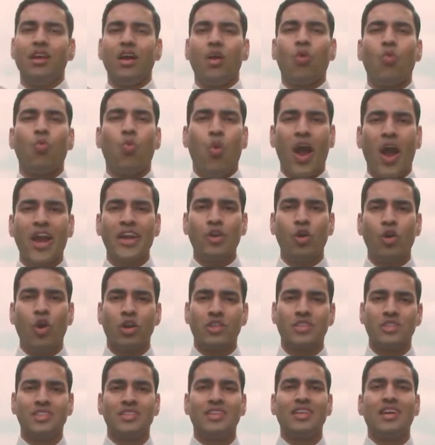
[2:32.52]
why not
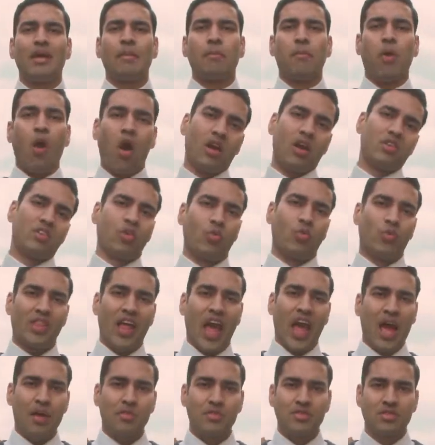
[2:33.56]
partner with
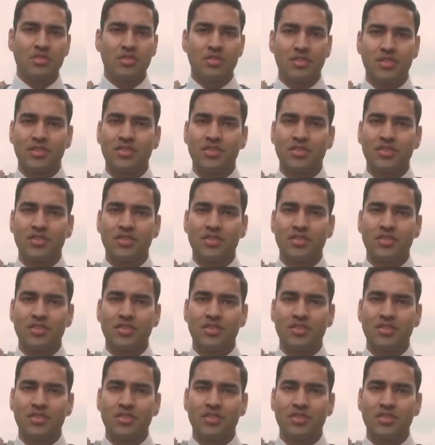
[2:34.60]
Amazon?